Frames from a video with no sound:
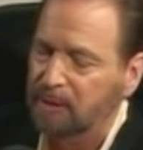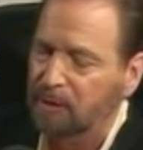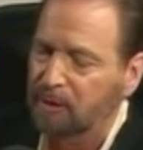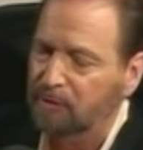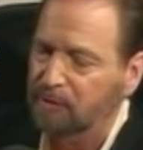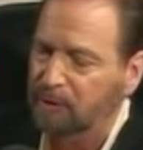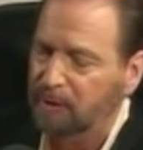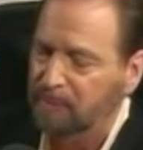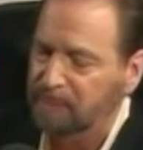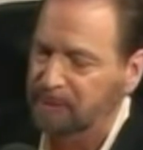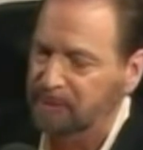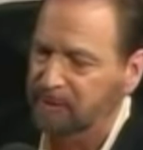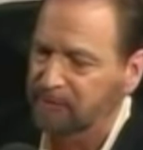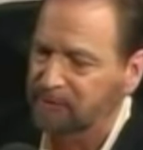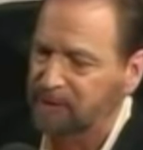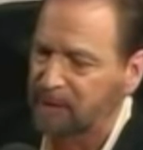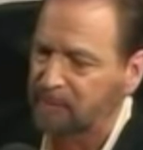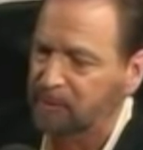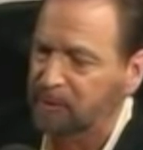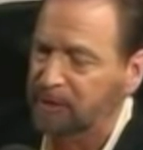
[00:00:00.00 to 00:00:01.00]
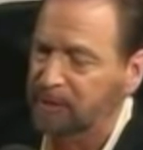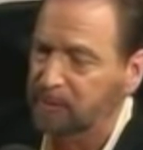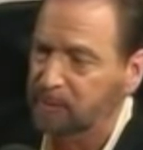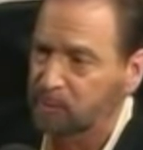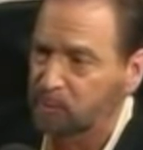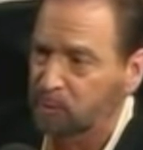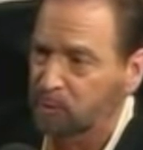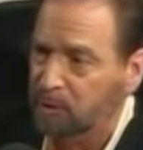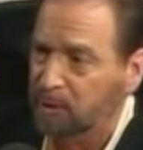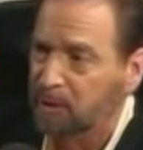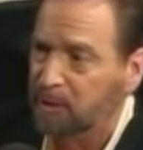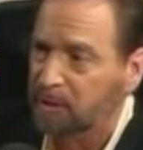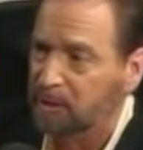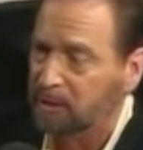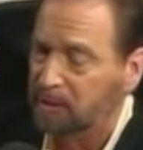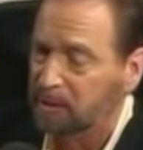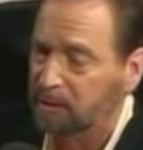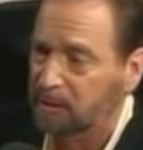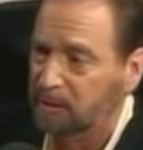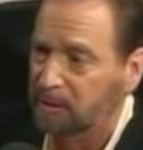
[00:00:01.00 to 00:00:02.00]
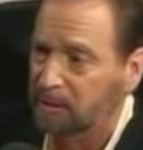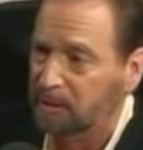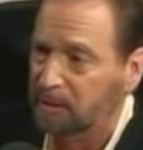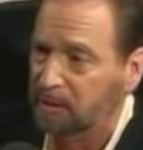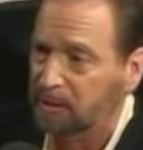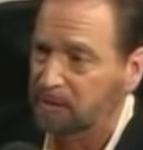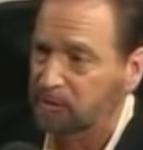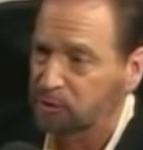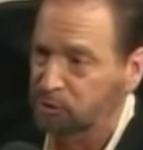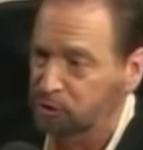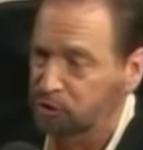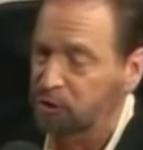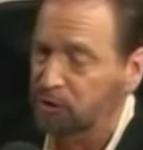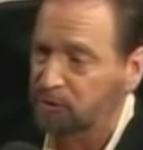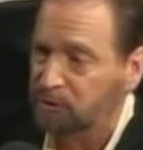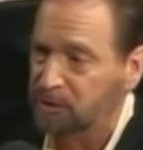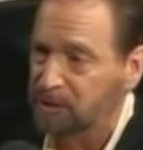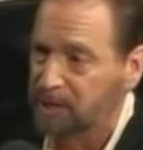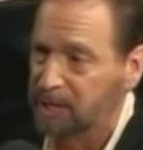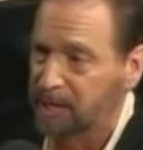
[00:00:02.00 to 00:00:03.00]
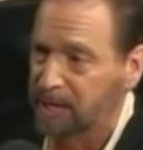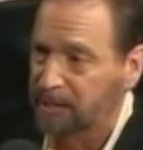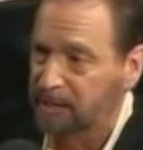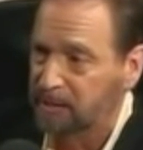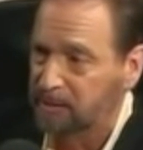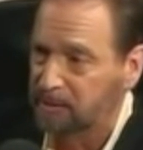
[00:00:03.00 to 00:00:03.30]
time where he would work two shows a night.